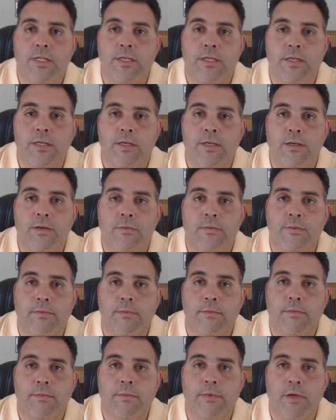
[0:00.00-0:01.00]

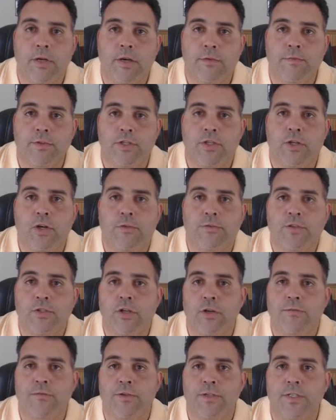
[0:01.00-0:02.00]
of the turf
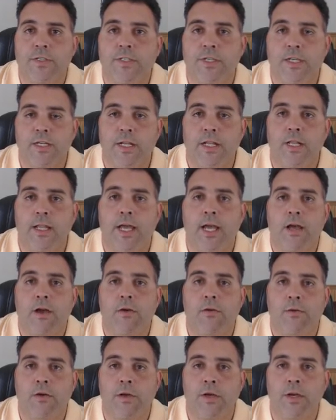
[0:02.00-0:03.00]
surface and
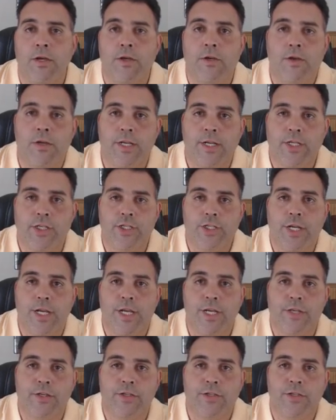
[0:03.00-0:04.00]
allow a good
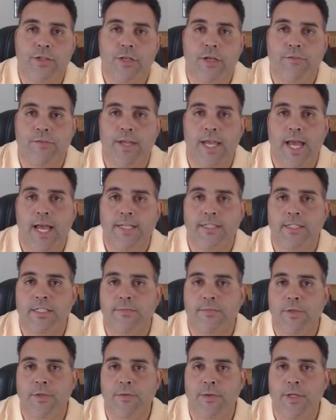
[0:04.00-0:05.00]
exchange of
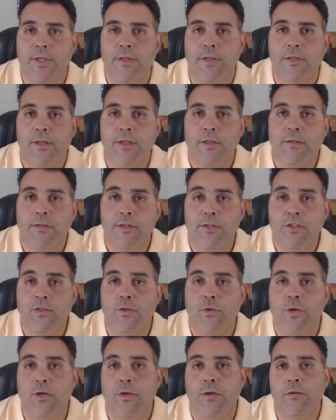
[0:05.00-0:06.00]
gases between the
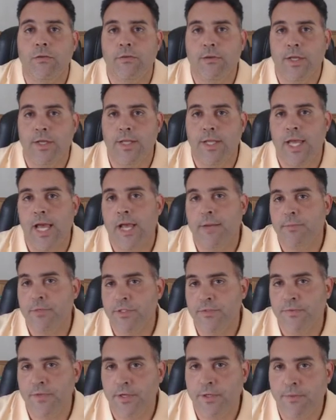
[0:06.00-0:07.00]
soil and the
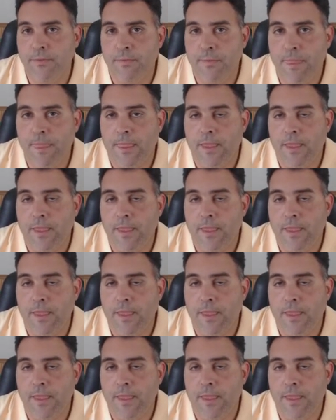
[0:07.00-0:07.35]
atmosphere.